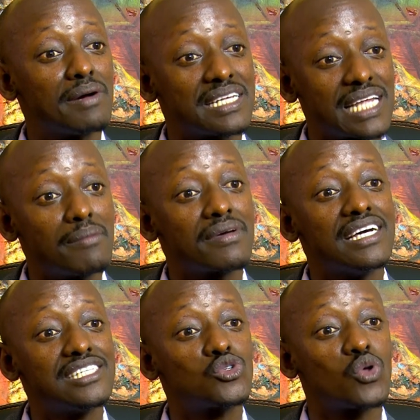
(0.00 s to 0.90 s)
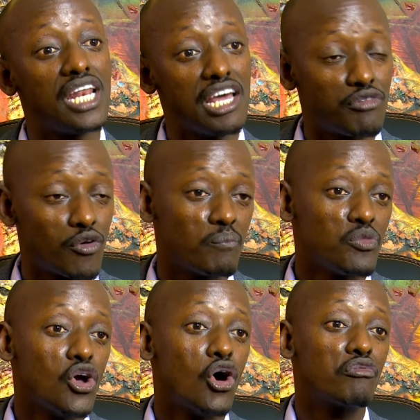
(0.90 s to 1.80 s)
by the time it gets to a level
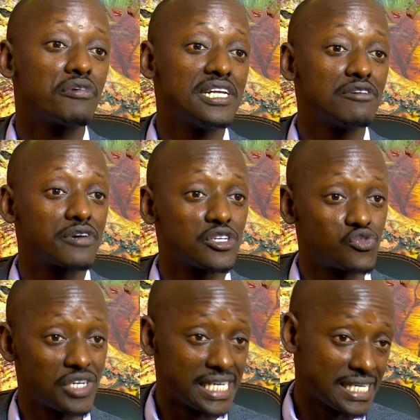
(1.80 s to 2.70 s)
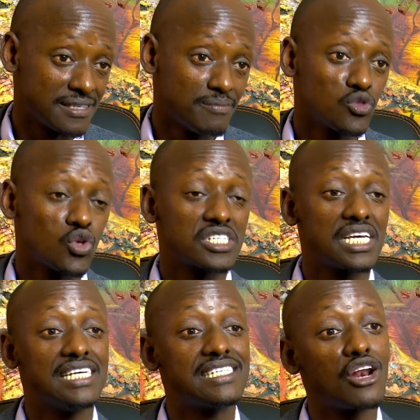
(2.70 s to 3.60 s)
of getting frustrated to
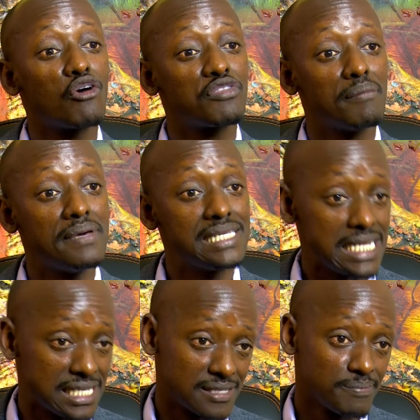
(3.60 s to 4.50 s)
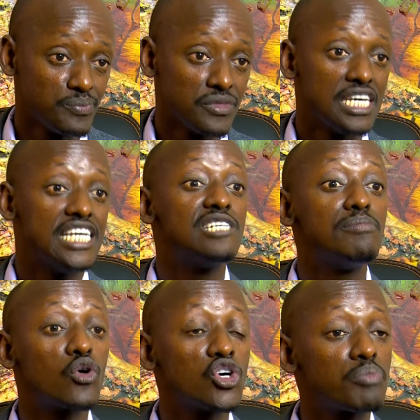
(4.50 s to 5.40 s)
actually sell off the business, is
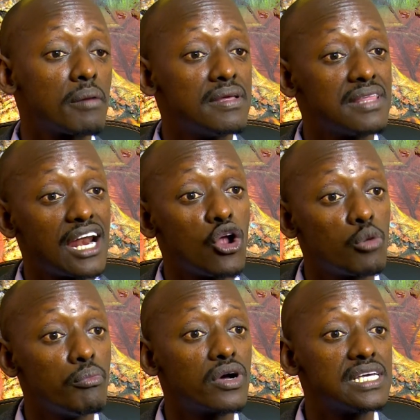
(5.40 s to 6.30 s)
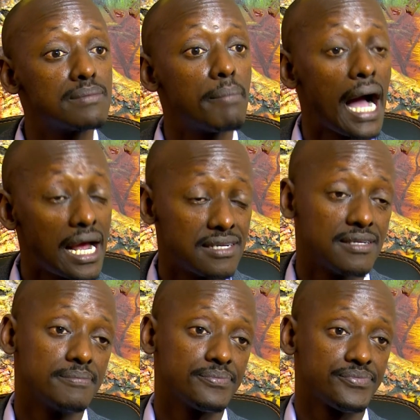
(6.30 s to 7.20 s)
because probably their loan book is bad.
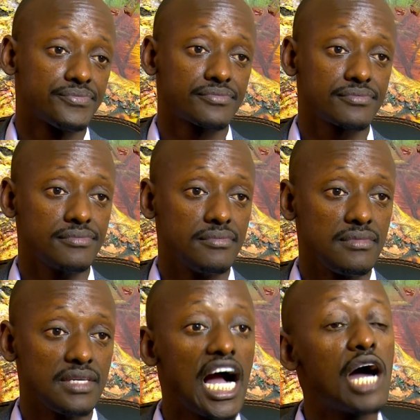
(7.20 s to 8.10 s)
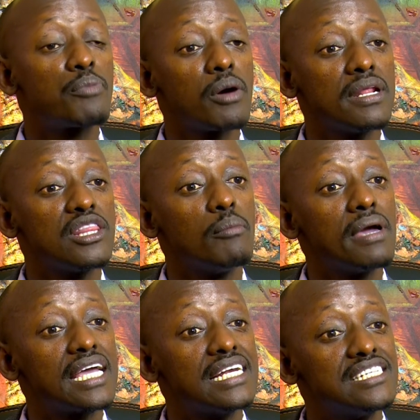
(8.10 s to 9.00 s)
And probably they're
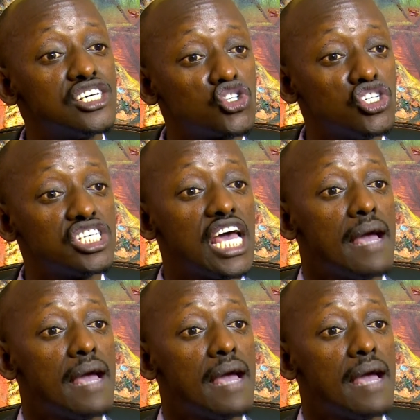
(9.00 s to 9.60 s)
making decisions